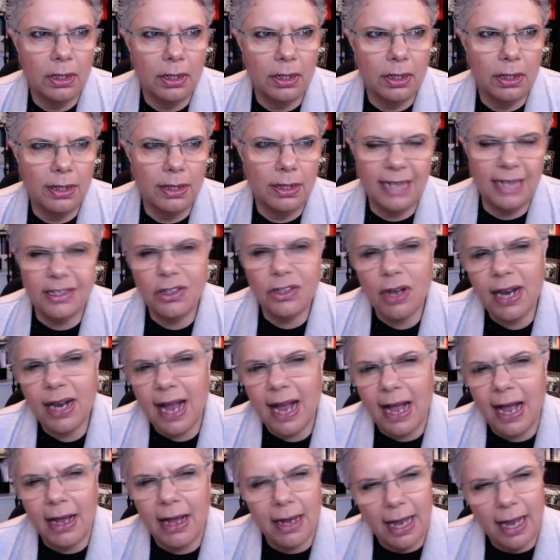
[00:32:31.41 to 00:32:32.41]
that's
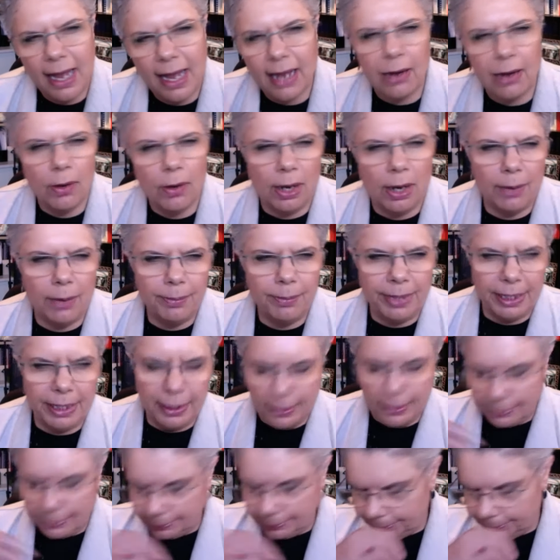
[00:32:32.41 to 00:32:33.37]
not how our big